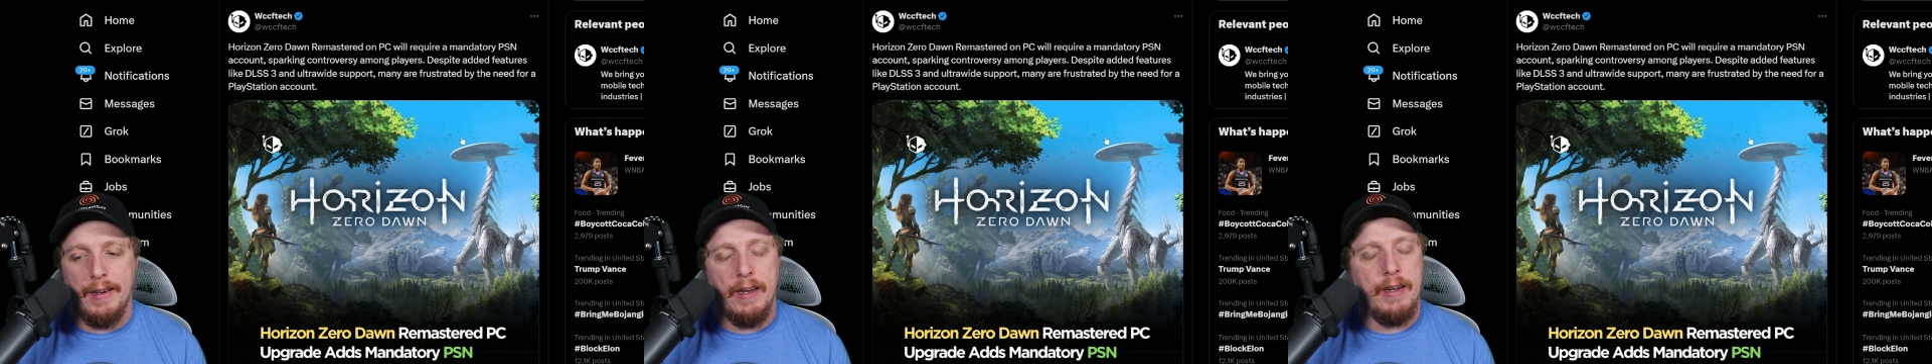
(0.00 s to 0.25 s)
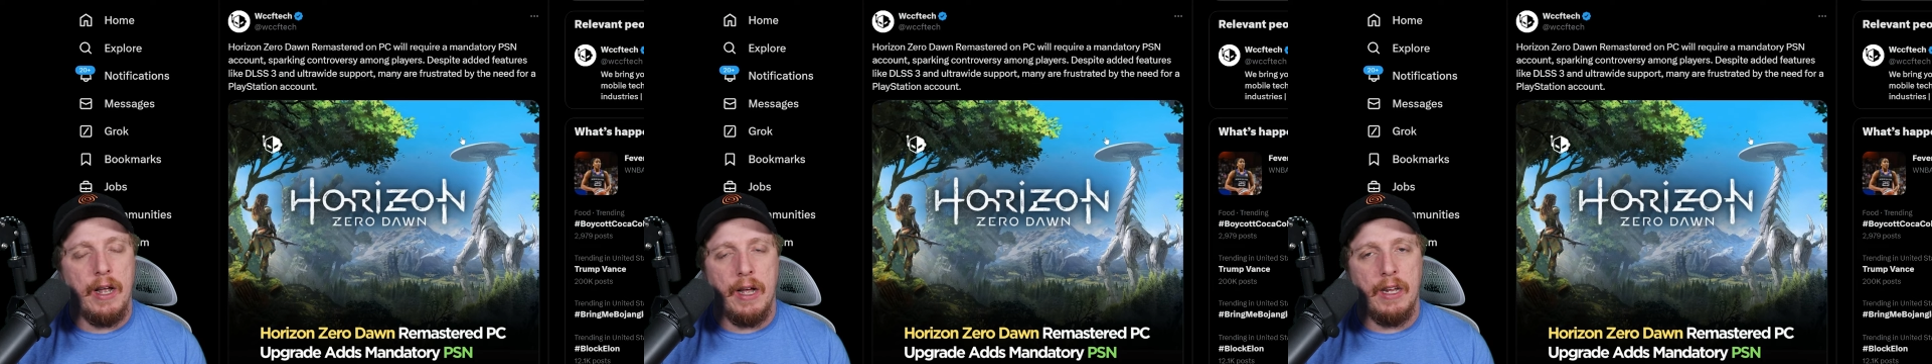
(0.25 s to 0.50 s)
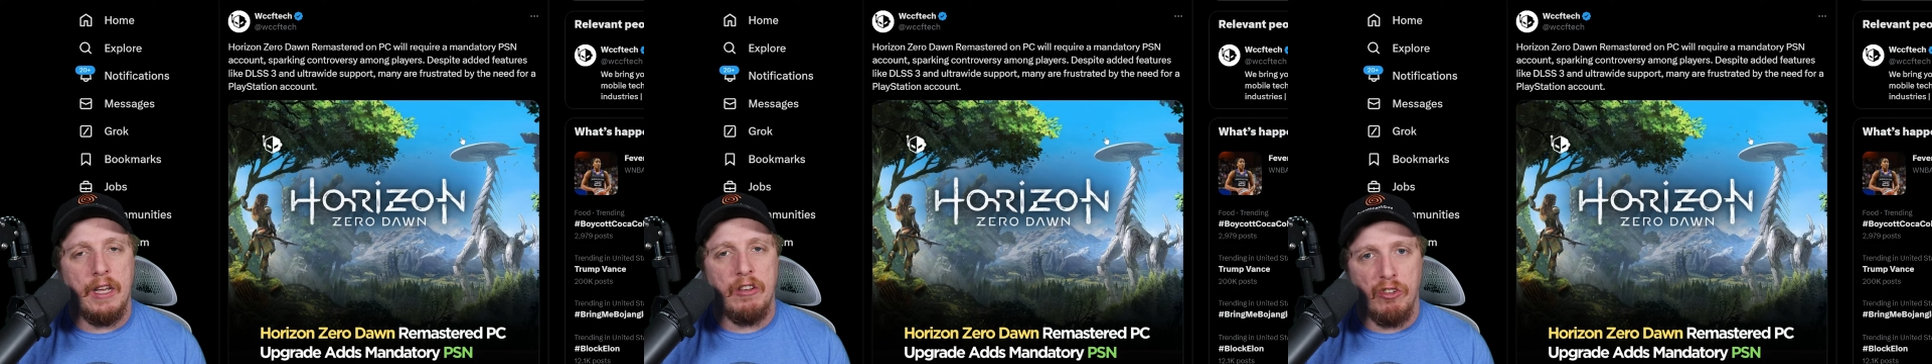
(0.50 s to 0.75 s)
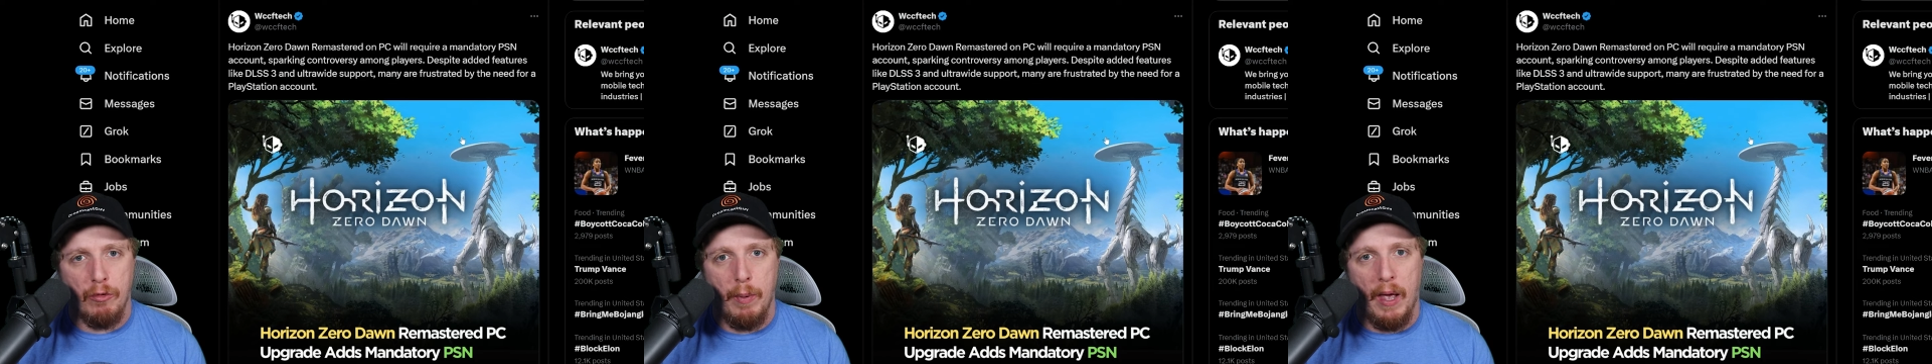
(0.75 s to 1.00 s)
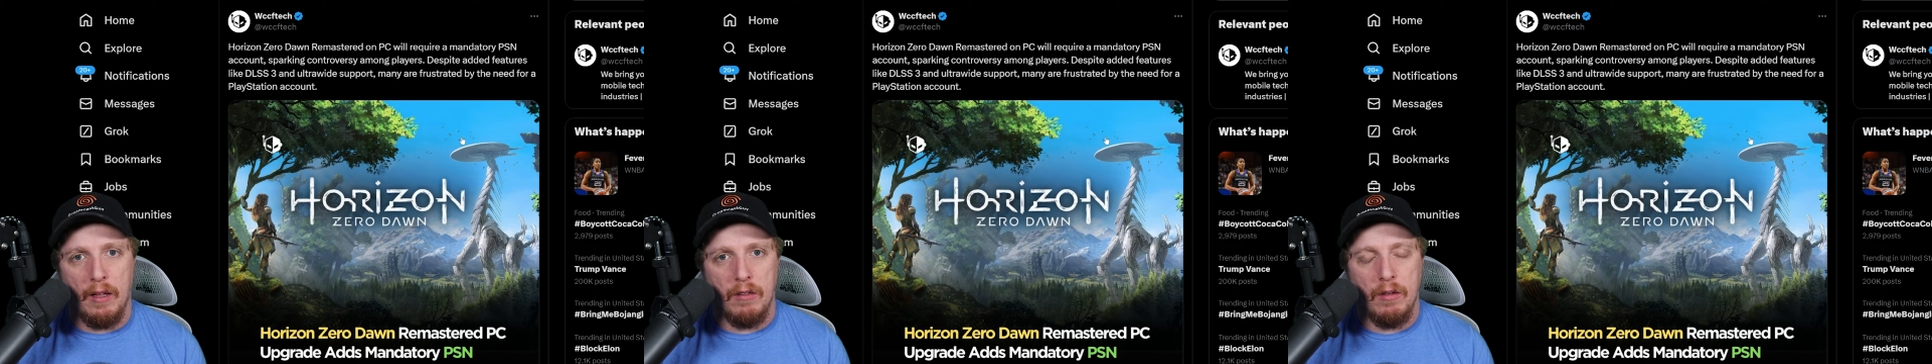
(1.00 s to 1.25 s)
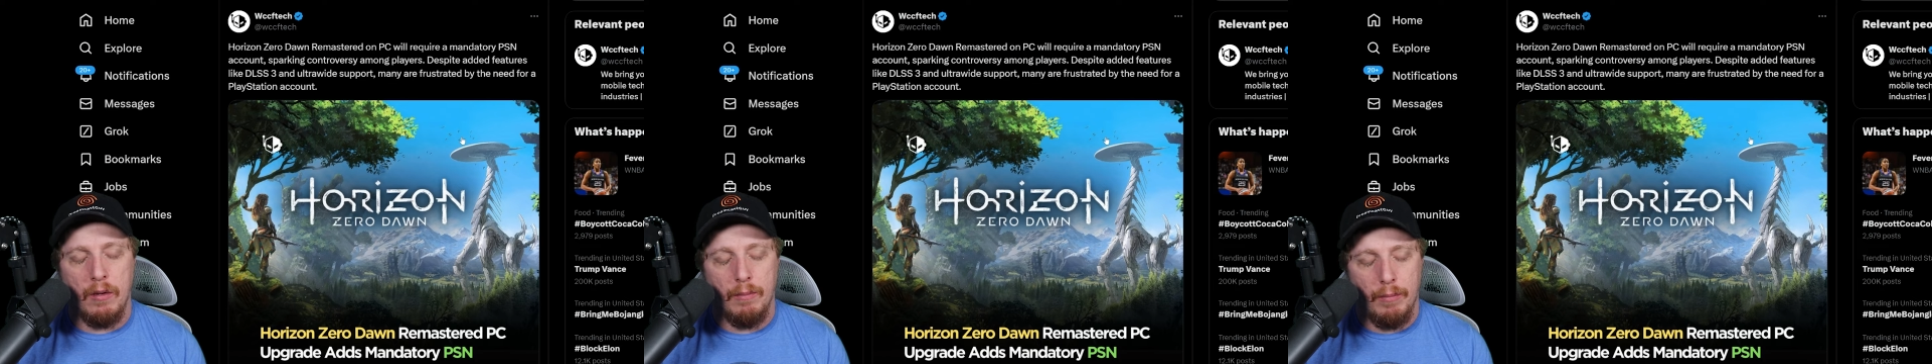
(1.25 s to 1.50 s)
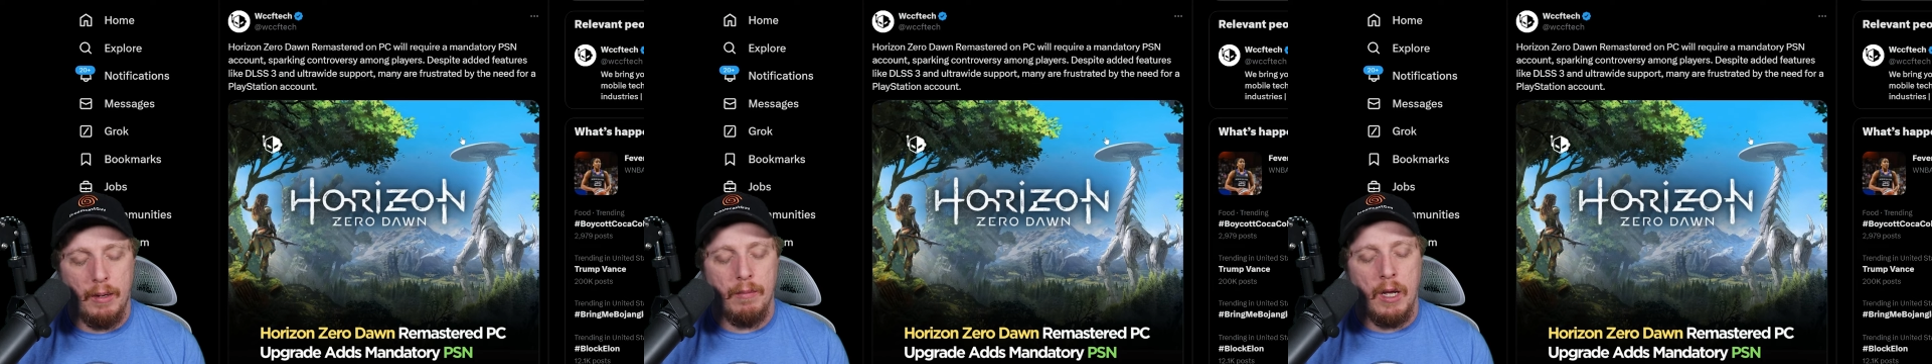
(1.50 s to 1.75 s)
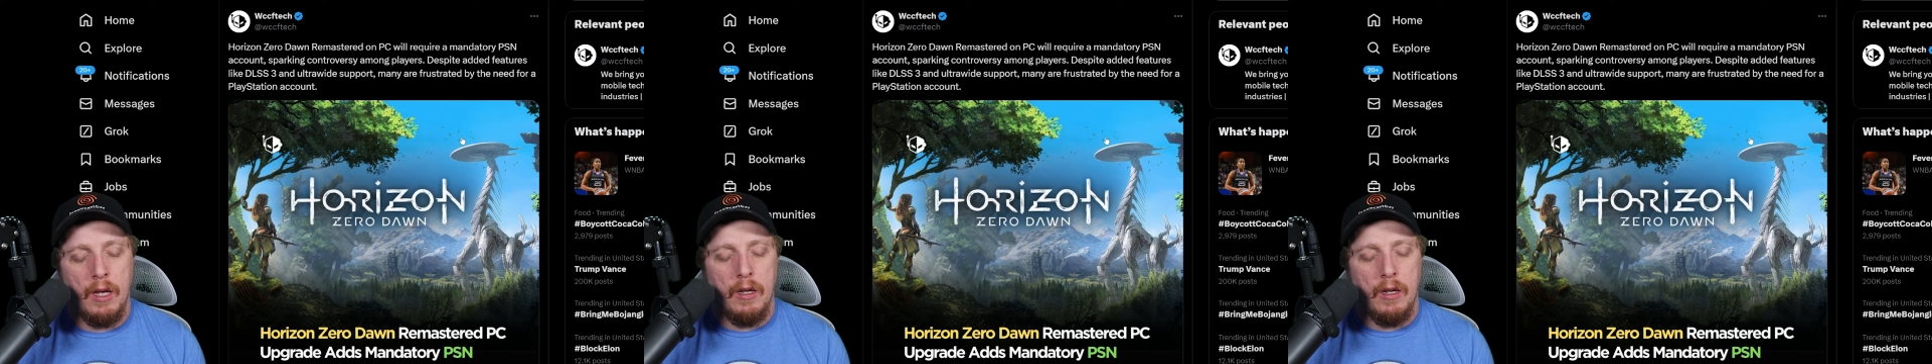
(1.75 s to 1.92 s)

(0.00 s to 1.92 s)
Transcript: did not expect. But